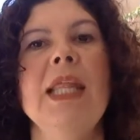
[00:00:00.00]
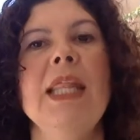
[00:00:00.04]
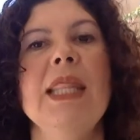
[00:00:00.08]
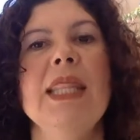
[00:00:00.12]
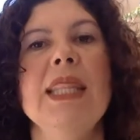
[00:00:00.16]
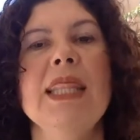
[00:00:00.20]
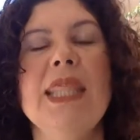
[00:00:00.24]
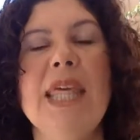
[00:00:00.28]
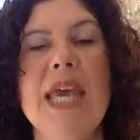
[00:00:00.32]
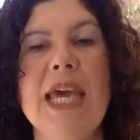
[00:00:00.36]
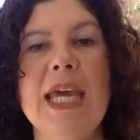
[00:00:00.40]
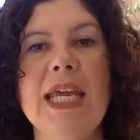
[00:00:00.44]

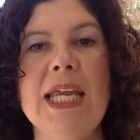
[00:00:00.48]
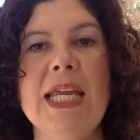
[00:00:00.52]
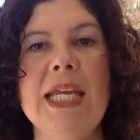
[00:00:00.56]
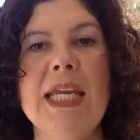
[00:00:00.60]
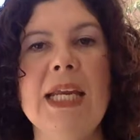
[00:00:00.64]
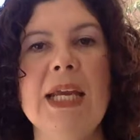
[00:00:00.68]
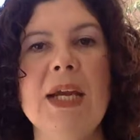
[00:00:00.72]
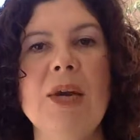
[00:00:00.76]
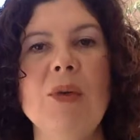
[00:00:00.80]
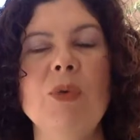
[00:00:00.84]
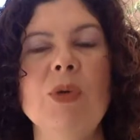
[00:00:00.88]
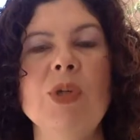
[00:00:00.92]
Then
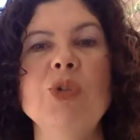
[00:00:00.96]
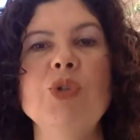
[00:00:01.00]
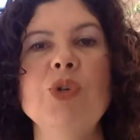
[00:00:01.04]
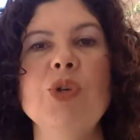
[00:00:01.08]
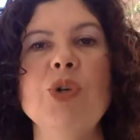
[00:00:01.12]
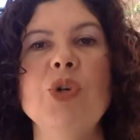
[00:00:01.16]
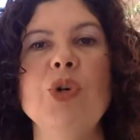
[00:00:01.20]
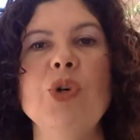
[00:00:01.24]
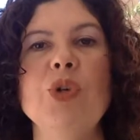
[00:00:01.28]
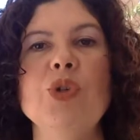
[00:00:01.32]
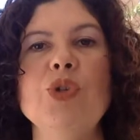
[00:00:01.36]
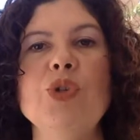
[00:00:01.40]
what you're
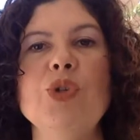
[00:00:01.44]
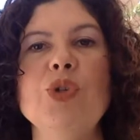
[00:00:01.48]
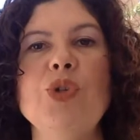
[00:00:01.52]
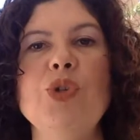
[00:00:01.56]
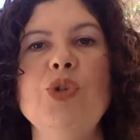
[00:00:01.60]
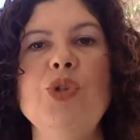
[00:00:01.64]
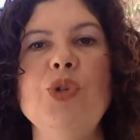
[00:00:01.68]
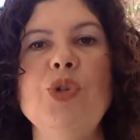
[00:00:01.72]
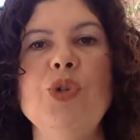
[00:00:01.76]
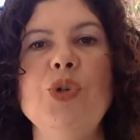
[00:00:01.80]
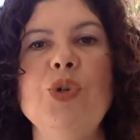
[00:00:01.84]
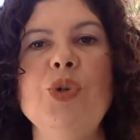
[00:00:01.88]
going to
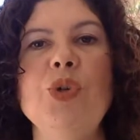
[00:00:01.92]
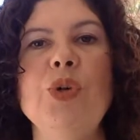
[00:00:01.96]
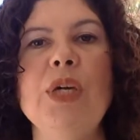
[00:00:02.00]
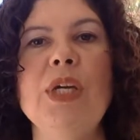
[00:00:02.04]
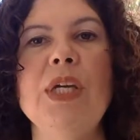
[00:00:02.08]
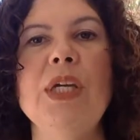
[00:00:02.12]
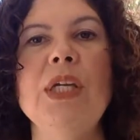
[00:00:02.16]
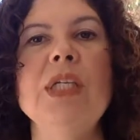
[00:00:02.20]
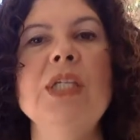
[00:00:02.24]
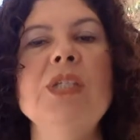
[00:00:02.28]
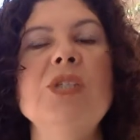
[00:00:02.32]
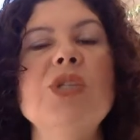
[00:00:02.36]
do
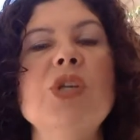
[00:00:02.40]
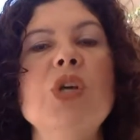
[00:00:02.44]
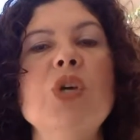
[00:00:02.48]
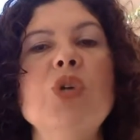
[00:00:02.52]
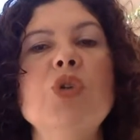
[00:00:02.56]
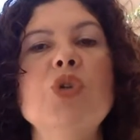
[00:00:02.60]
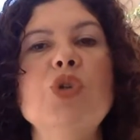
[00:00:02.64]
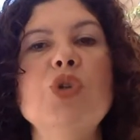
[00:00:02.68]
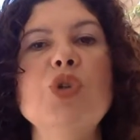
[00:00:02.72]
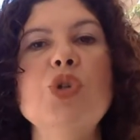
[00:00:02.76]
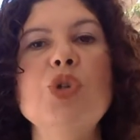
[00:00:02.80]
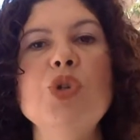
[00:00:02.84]
is
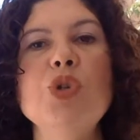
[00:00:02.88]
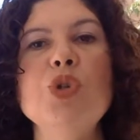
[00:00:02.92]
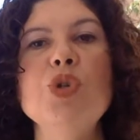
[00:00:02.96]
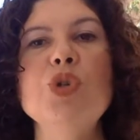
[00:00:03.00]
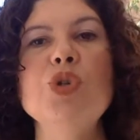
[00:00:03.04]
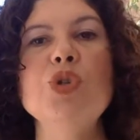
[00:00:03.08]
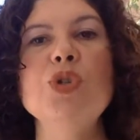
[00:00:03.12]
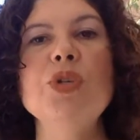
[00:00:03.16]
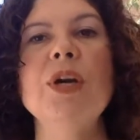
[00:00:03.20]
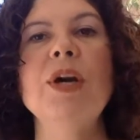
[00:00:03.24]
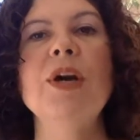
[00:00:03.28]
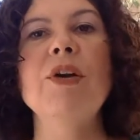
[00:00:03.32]

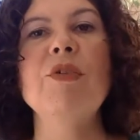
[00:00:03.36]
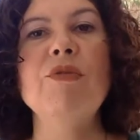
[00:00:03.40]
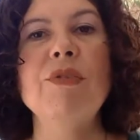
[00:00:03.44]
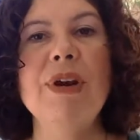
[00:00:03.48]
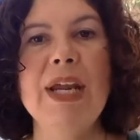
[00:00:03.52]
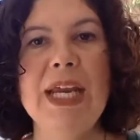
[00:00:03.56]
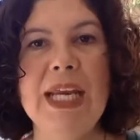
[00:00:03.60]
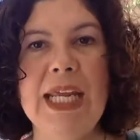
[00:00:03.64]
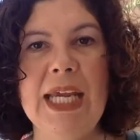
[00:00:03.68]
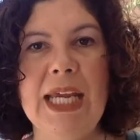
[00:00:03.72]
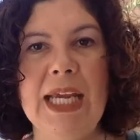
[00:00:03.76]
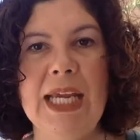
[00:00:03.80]
choose a
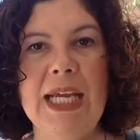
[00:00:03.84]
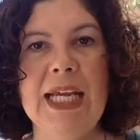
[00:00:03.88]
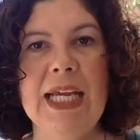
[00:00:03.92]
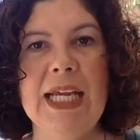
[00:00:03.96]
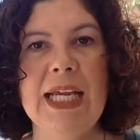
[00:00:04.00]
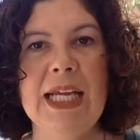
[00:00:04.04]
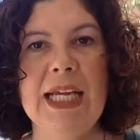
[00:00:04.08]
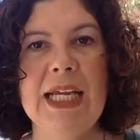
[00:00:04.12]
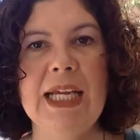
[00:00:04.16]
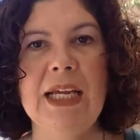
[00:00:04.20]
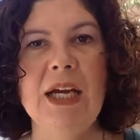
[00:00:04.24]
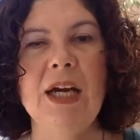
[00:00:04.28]
reading,
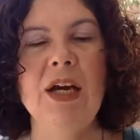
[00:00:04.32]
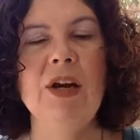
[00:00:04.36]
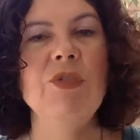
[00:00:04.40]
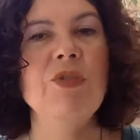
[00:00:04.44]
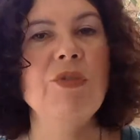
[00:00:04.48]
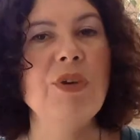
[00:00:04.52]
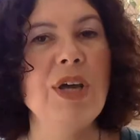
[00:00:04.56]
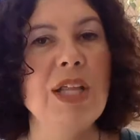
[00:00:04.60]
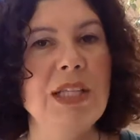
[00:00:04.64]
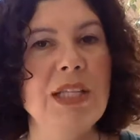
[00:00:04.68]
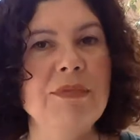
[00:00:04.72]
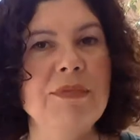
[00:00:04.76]
a
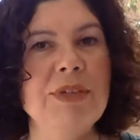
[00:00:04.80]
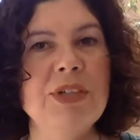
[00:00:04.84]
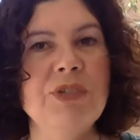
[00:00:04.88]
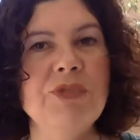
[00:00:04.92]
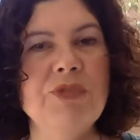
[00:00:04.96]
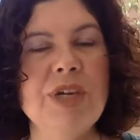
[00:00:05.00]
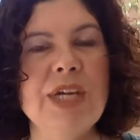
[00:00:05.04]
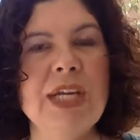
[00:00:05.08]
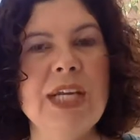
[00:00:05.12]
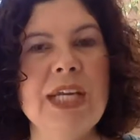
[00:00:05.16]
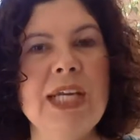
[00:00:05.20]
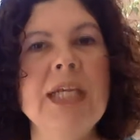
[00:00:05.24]
relevant
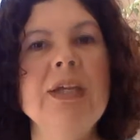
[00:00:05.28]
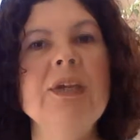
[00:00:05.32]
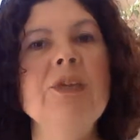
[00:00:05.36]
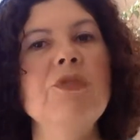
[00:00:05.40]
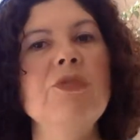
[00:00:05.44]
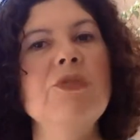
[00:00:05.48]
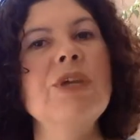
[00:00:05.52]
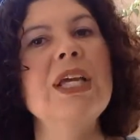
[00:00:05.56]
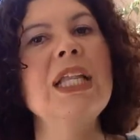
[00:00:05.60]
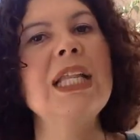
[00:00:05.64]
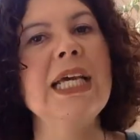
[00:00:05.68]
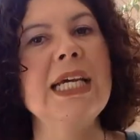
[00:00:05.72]
reading
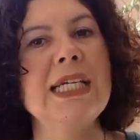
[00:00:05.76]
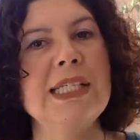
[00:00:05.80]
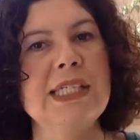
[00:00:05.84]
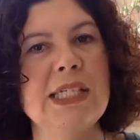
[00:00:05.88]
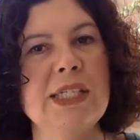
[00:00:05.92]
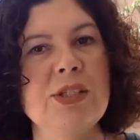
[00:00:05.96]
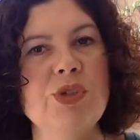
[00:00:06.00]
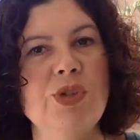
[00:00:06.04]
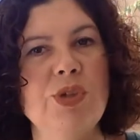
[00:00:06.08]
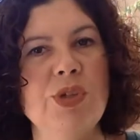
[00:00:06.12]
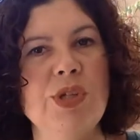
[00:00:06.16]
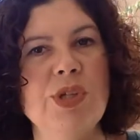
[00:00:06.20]

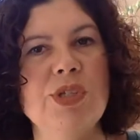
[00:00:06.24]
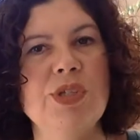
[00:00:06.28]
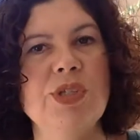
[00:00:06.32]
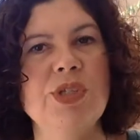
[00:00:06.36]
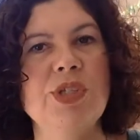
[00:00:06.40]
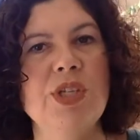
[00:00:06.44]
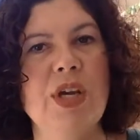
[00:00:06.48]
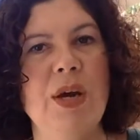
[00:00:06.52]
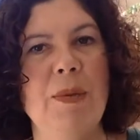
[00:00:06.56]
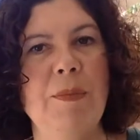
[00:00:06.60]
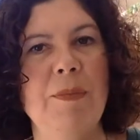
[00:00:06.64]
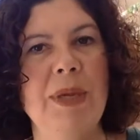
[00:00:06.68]
related to this
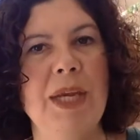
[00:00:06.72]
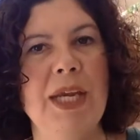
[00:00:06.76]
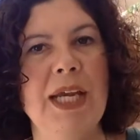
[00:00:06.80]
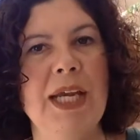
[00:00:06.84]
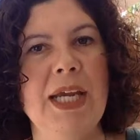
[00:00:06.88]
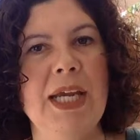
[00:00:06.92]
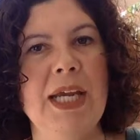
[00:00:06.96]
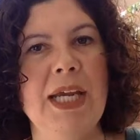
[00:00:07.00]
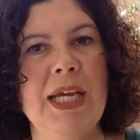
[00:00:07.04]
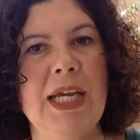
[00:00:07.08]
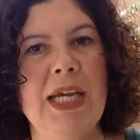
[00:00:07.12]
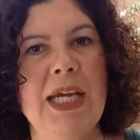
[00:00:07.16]
topic.